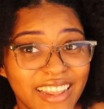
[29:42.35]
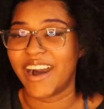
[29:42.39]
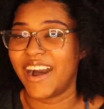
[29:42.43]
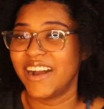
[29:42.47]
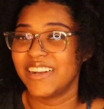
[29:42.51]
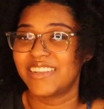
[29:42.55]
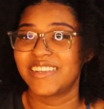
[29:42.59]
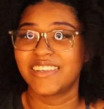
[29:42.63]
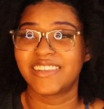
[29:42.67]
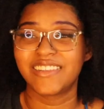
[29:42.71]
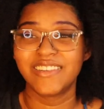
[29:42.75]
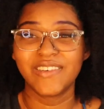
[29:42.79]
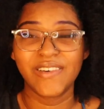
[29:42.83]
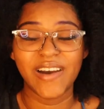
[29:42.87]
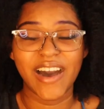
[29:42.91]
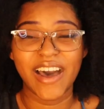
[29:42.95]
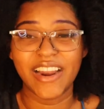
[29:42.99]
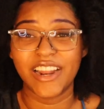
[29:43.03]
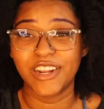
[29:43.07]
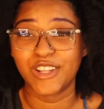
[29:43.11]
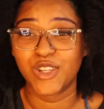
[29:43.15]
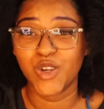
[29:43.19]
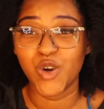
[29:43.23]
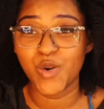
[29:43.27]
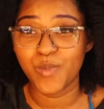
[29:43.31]
I just knew how
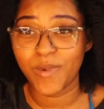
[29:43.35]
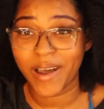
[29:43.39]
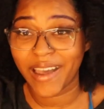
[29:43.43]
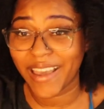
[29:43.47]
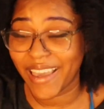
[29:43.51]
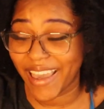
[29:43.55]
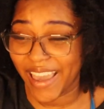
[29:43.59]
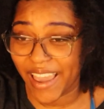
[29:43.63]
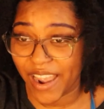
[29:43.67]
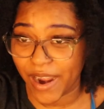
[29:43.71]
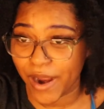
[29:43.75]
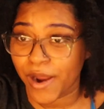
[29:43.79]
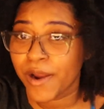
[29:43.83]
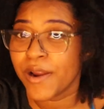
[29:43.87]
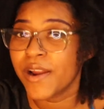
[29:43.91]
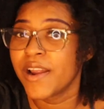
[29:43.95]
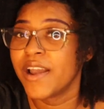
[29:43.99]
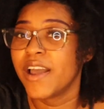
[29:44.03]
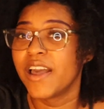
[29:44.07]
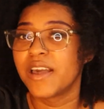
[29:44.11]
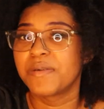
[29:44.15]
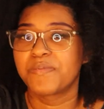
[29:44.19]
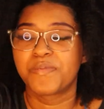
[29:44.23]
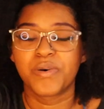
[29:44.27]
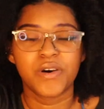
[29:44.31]
to do my hair
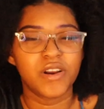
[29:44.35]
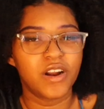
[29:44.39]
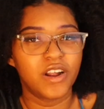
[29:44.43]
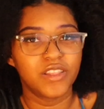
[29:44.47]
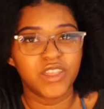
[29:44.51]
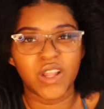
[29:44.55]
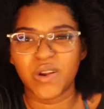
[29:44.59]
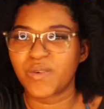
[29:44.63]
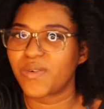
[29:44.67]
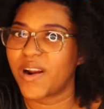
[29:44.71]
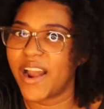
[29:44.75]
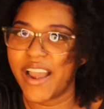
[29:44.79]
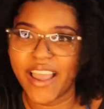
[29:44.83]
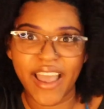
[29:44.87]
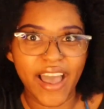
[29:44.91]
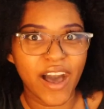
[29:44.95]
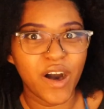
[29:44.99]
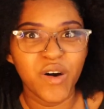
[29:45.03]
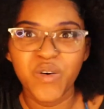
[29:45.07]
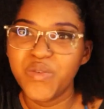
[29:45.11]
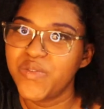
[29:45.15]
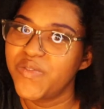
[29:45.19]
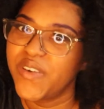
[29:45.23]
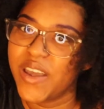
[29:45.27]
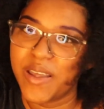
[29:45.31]
and put on the right
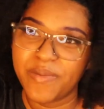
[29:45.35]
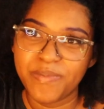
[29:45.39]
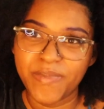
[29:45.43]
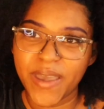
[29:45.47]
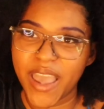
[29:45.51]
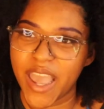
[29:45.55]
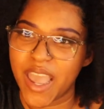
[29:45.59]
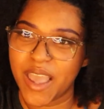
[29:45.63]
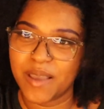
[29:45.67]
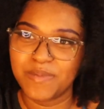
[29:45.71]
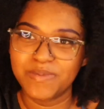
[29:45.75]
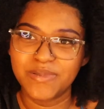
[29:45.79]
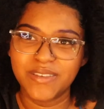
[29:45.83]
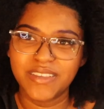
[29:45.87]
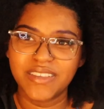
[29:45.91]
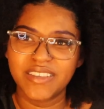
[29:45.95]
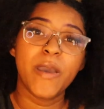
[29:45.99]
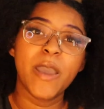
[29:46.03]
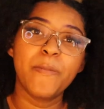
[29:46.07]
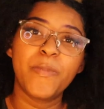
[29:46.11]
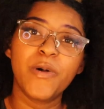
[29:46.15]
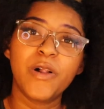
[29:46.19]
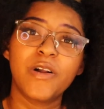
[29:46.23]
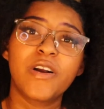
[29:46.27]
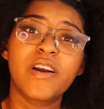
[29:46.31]
outfit, babes.
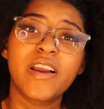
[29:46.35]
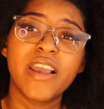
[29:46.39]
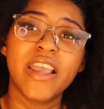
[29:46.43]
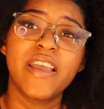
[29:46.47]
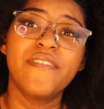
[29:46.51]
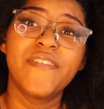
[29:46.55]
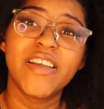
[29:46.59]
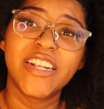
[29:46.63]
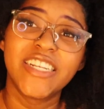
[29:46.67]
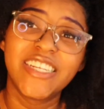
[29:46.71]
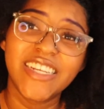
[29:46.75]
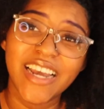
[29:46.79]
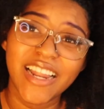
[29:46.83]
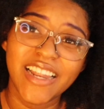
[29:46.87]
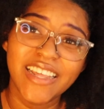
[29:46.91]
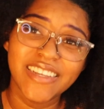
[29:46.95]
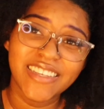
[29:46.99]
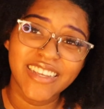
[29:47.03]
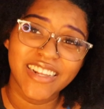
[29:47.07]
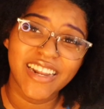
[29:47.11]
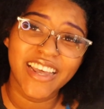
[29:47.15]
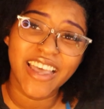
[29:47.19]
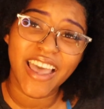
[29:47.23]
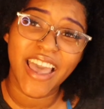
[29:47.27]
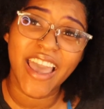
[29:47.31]
People are even jealous
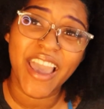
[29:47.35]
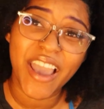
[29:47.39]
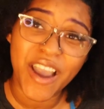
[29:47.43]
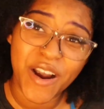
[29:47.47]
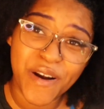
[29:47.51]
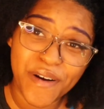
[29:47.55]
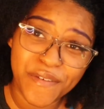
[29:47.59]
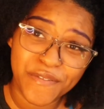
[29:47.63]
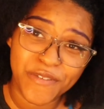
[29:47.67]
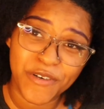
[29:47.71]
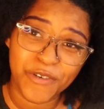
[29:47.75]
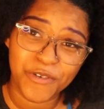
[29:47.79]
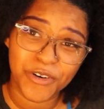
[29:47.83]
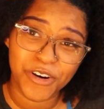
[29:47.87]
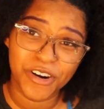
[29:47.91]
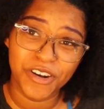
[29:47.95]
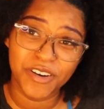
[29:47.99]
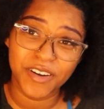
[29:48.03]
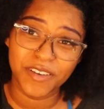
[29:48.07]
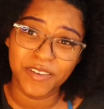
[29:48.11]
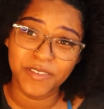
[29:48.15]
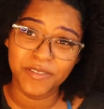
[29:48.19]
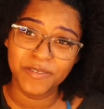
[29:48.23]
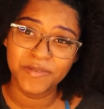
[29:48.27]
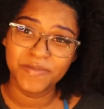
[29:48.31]
of the hair for
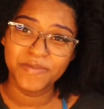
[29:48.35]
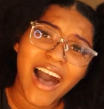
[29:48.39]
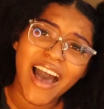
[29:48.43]
real.